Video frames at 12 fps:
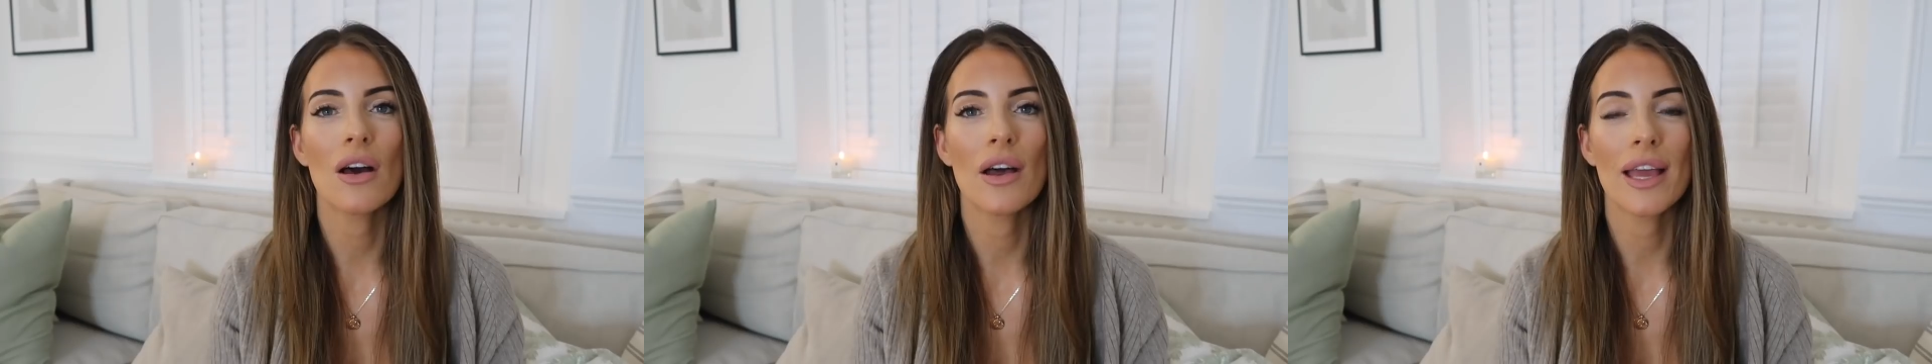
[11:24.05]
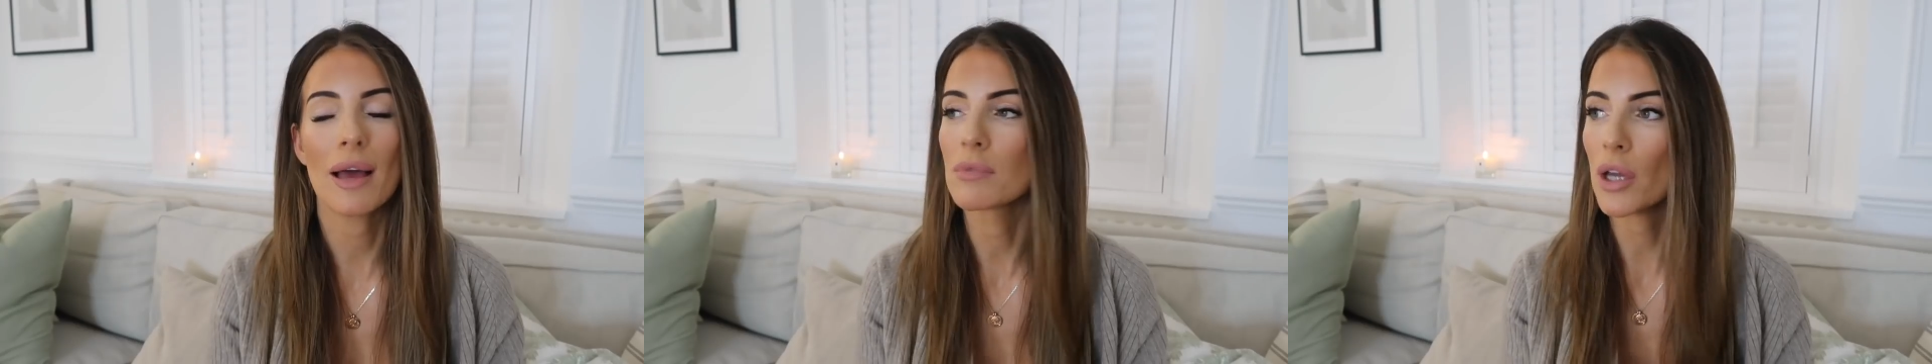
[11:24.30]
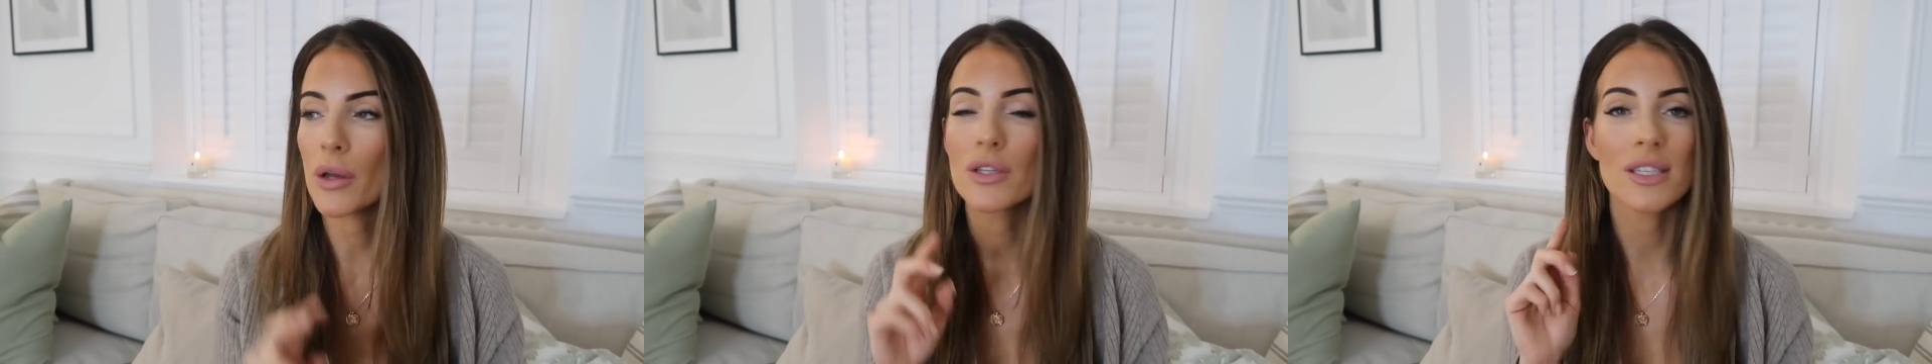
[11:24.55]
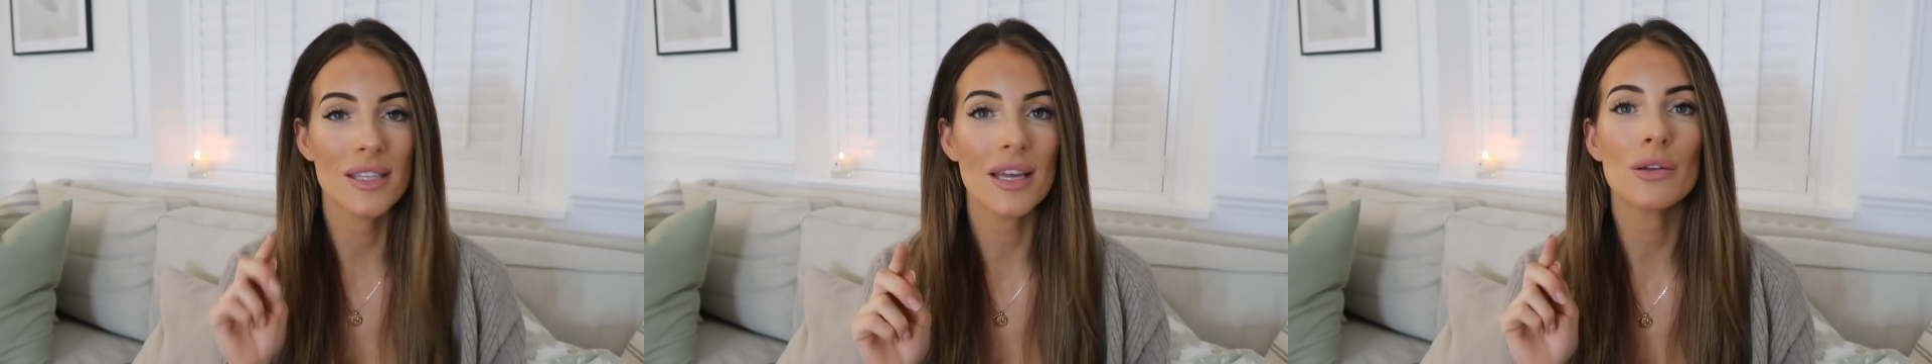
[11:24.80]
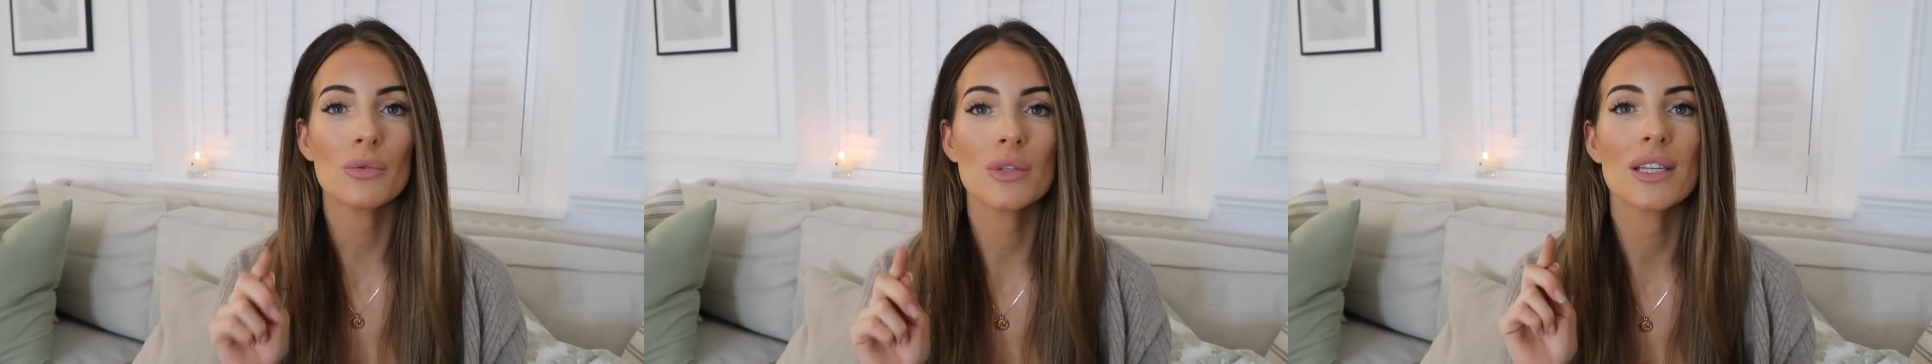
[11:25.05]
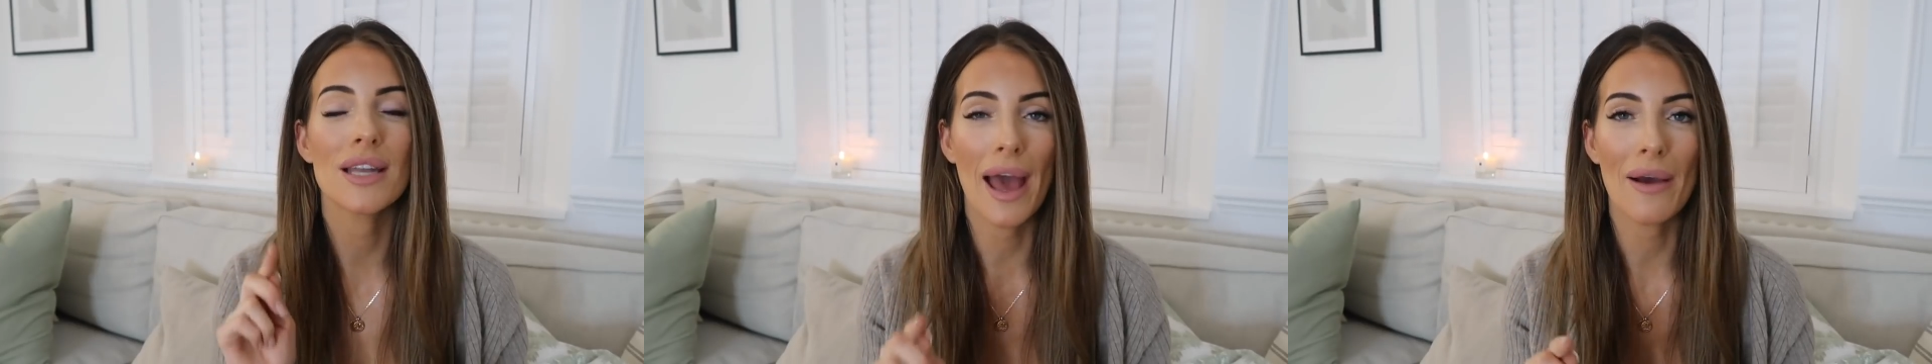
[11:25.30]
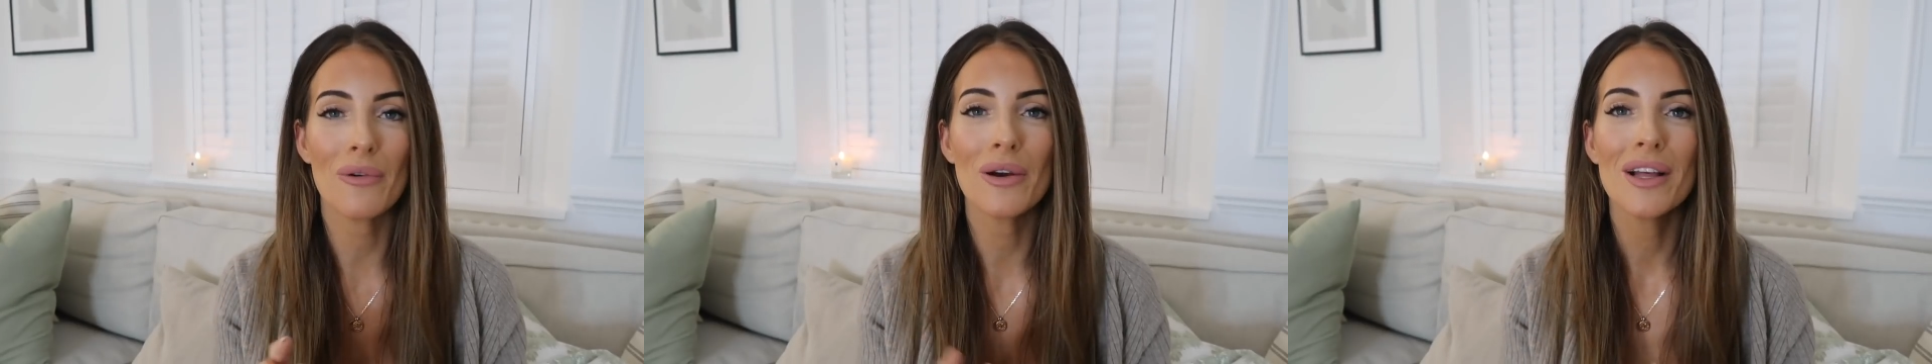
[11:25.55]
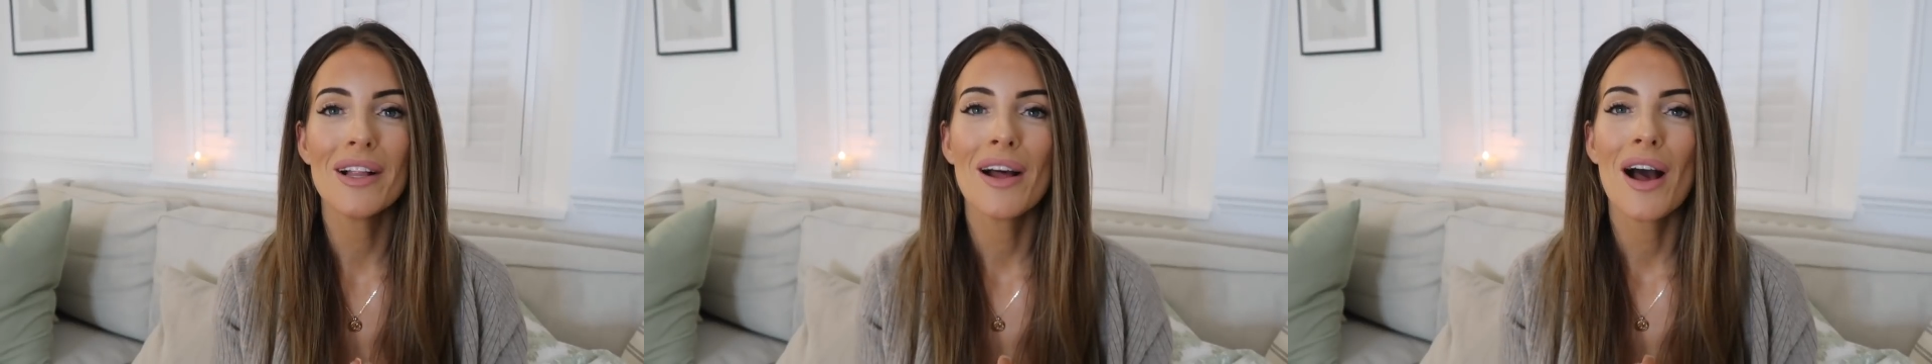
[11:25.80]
I am going to sit and order now.